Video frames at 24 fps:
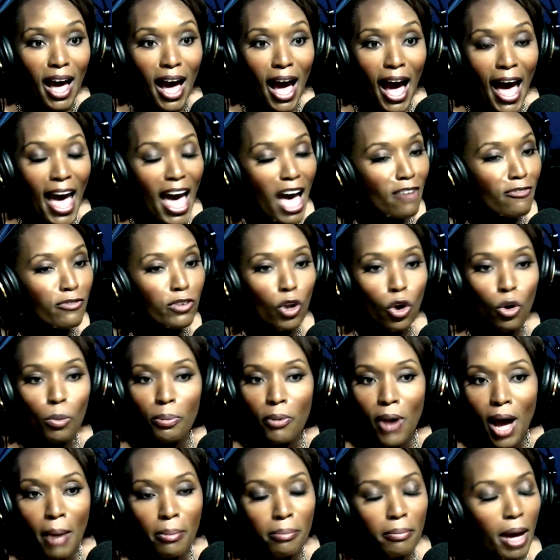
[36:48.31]
I have no
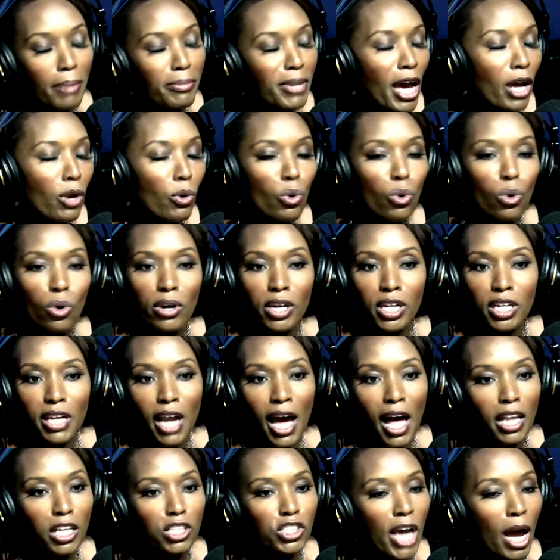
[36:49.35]
problem. I'm not hoarding
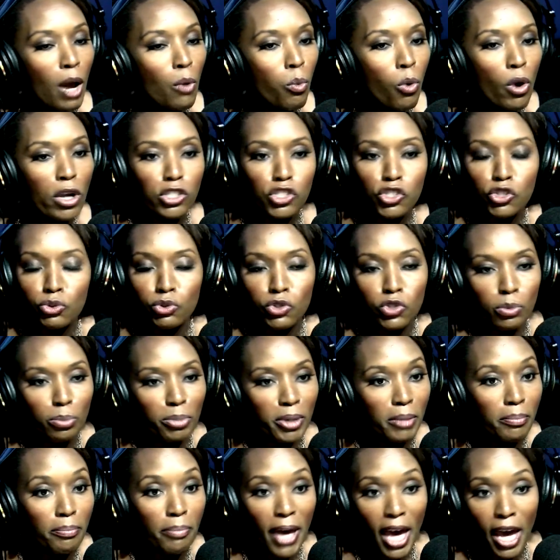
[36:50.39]
knowledge. I want you to
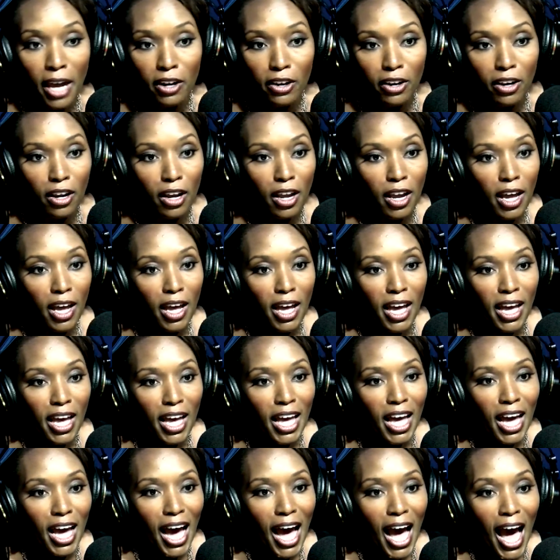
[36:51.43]
be better.
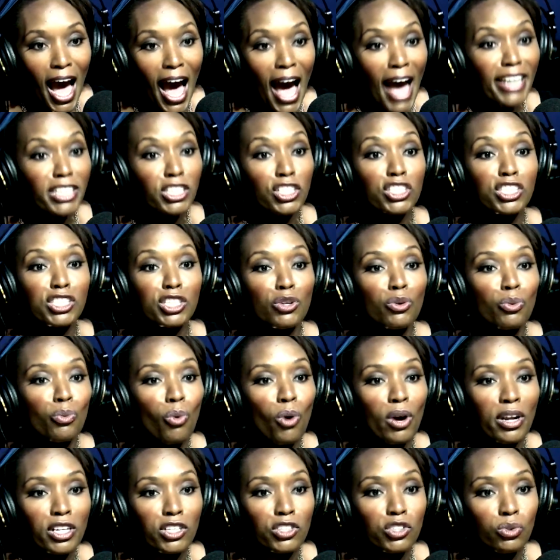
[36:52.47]
I just didn't
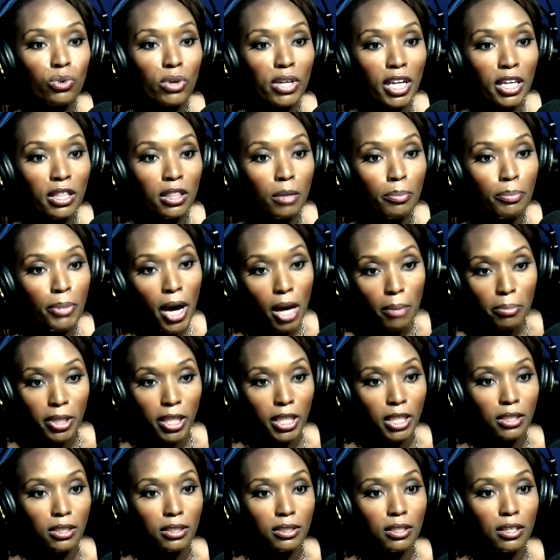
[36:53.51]
want to do it in the
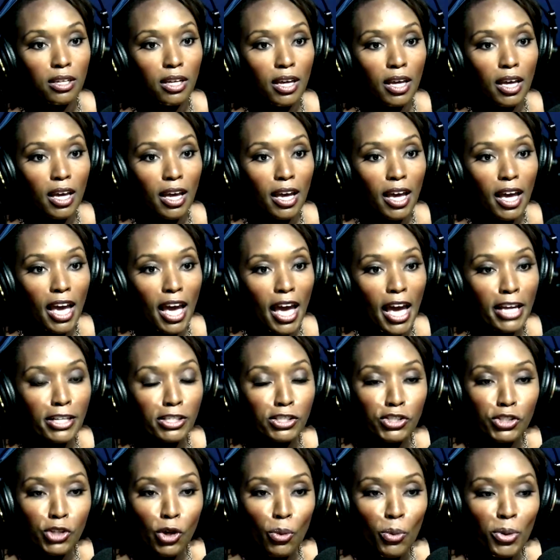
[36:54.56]
public. And
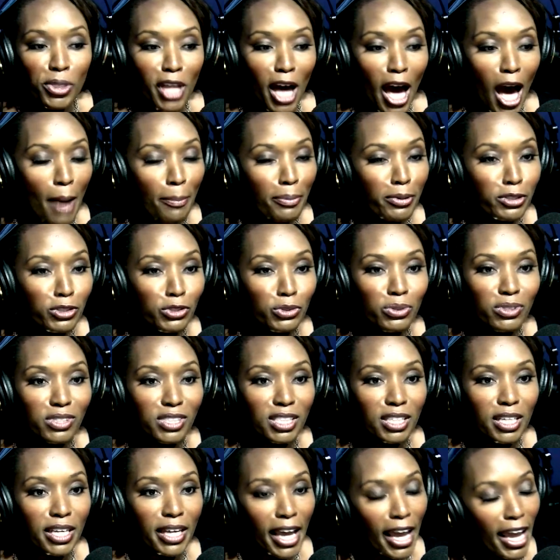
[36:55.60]
so when the
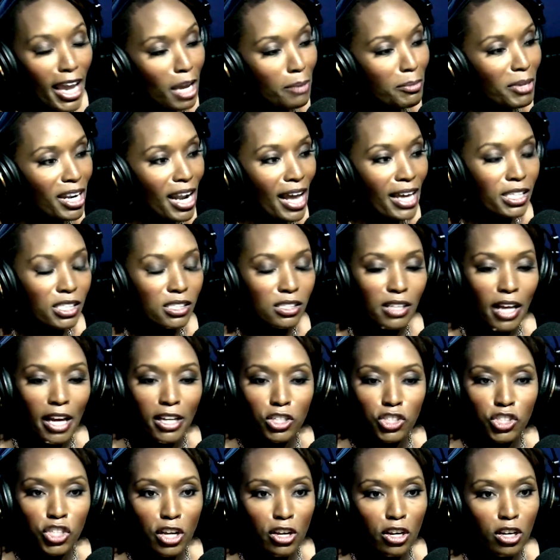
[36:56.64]
opportunity came and I
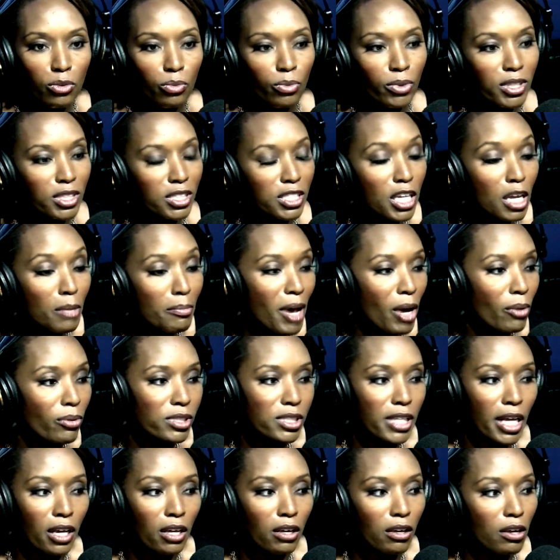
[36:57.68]
shared it with Tim, I
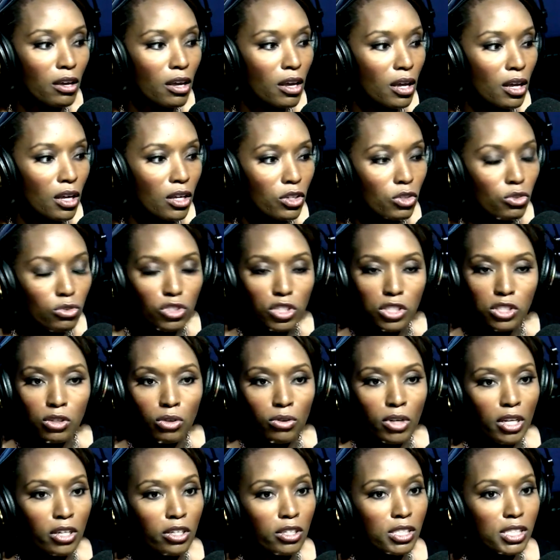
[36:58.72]
was like, you just
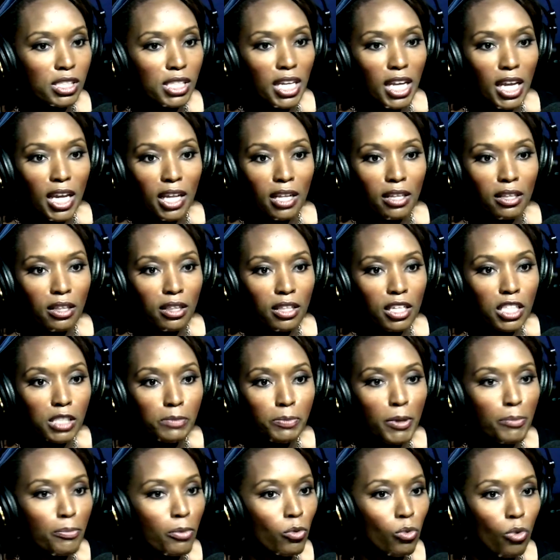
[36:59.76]
don't understand. These people